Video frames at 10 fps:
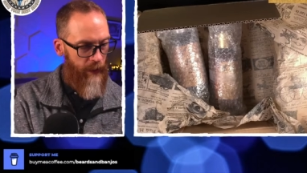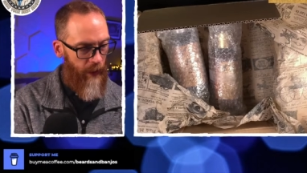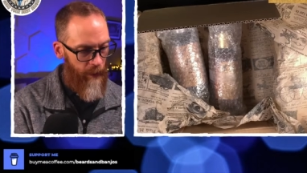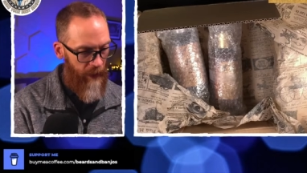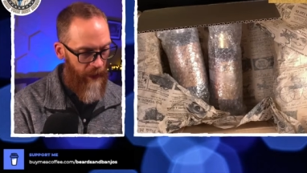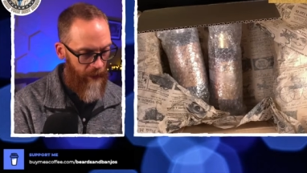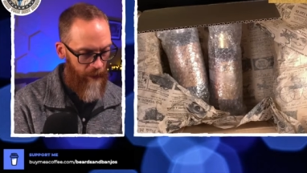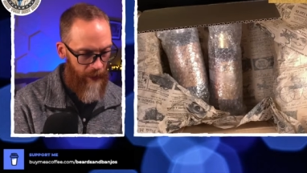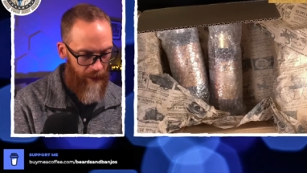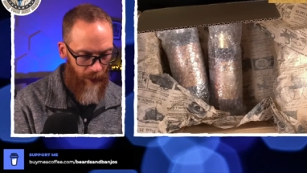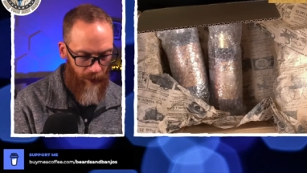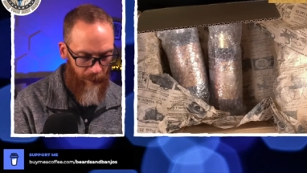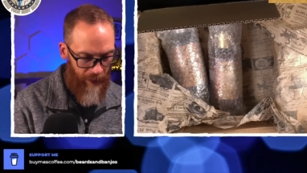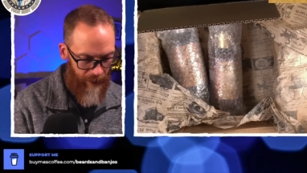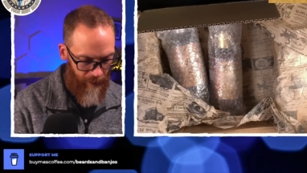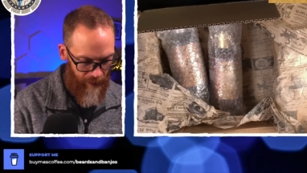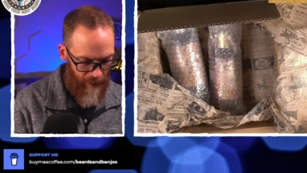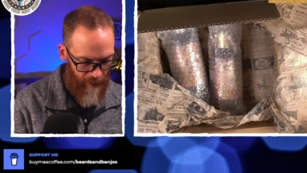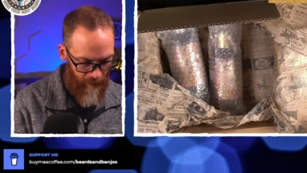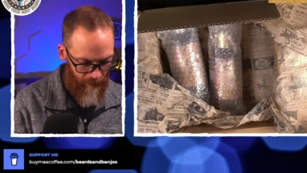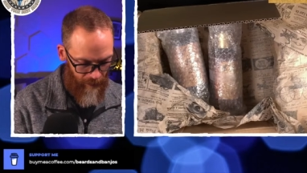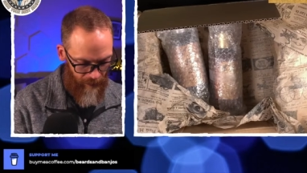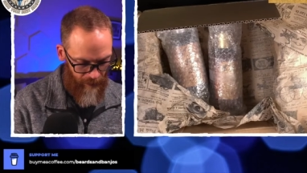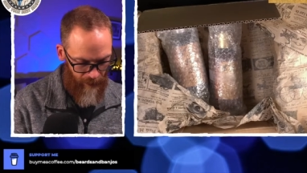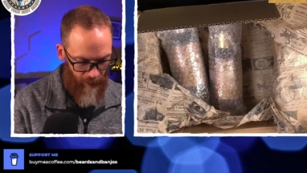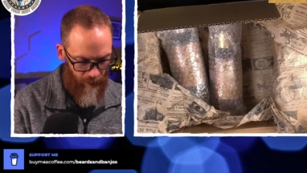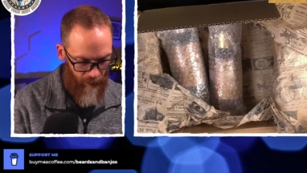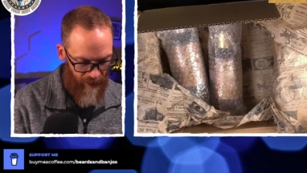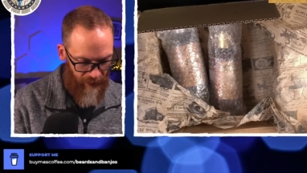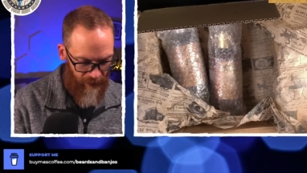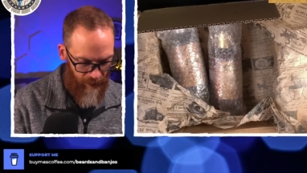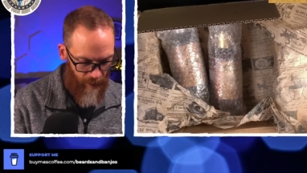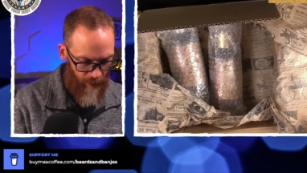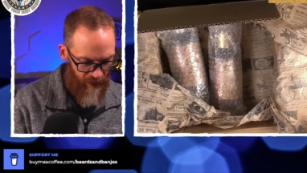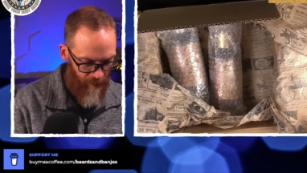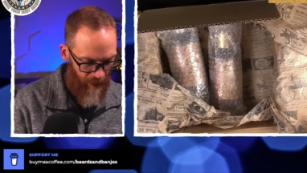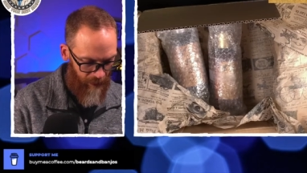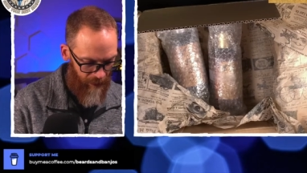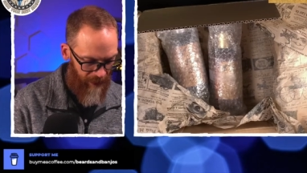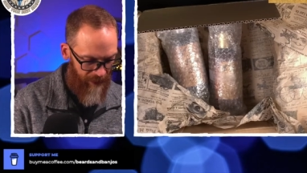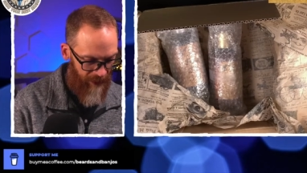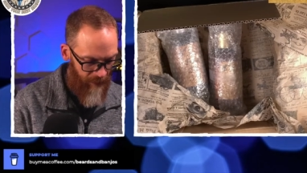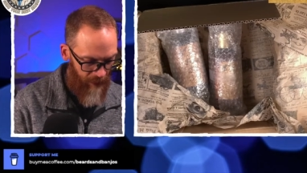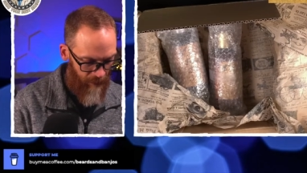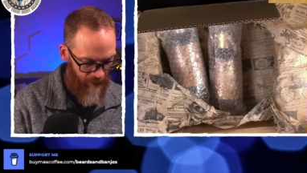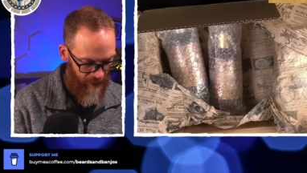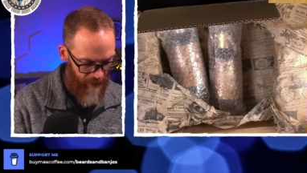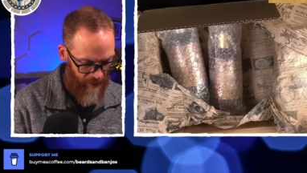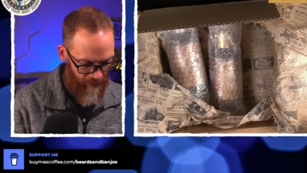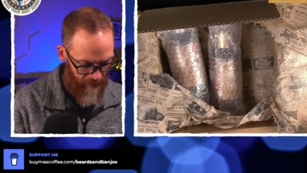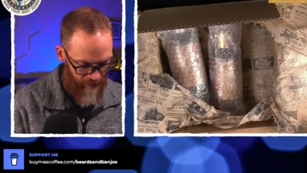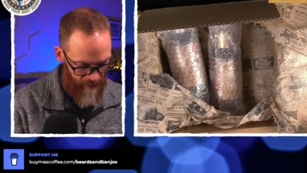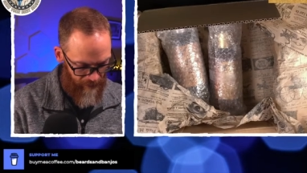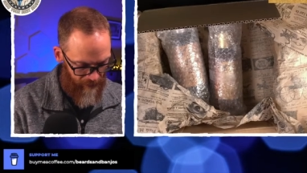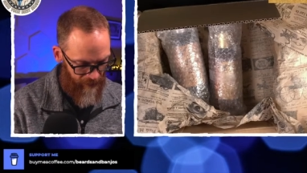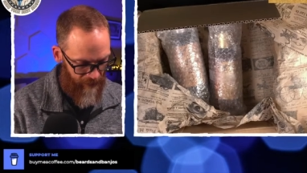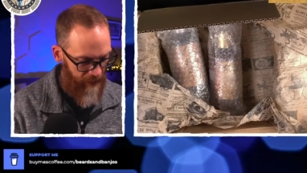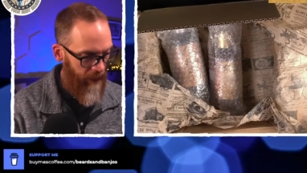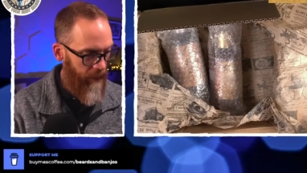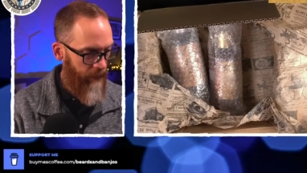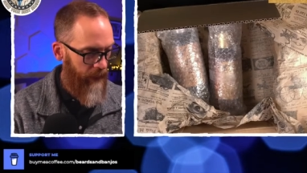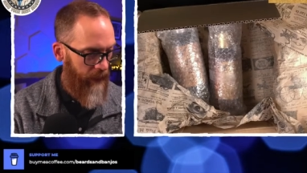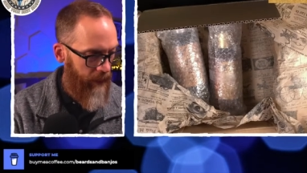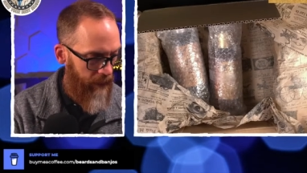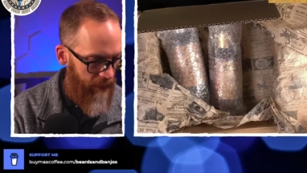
slow me down. They slow anybody else down. You just want to get into it and smell it. You're like, come on, thing. Get off of here.